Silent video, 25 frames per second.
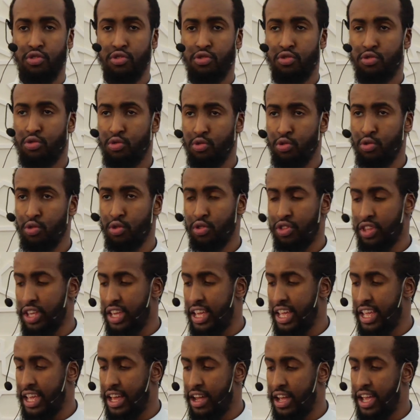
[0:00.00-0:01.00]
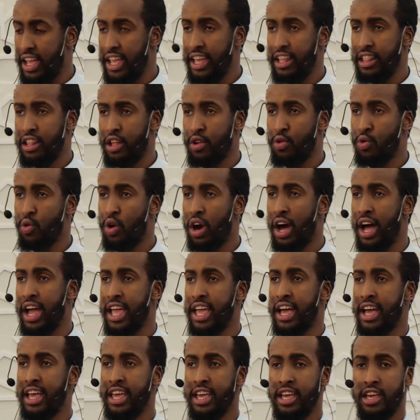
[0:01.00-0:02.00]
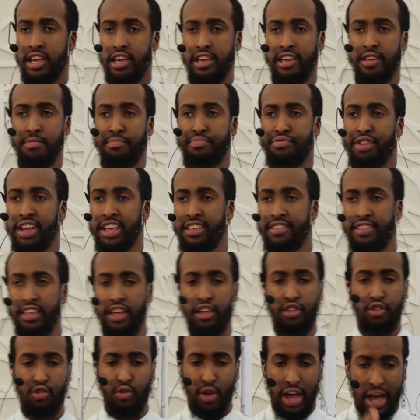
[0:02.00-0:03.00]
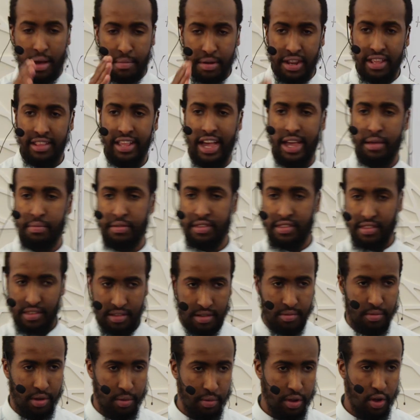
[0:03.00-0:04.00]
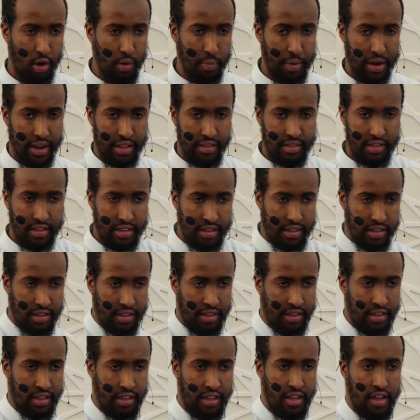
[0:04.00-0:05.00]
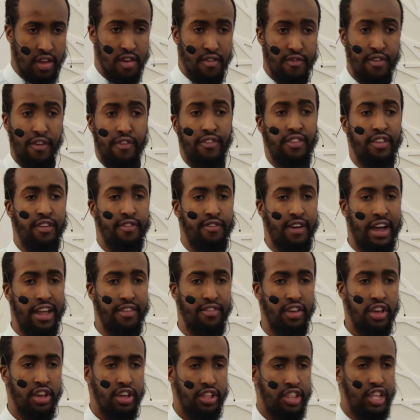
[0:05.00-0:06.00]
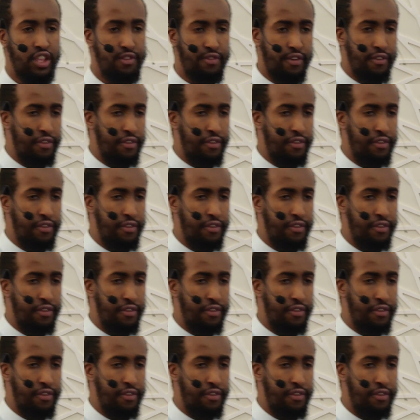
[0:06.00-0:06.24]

Suyuuti here in the Nuqayah, he breaks it into how many types when we open it? 55. These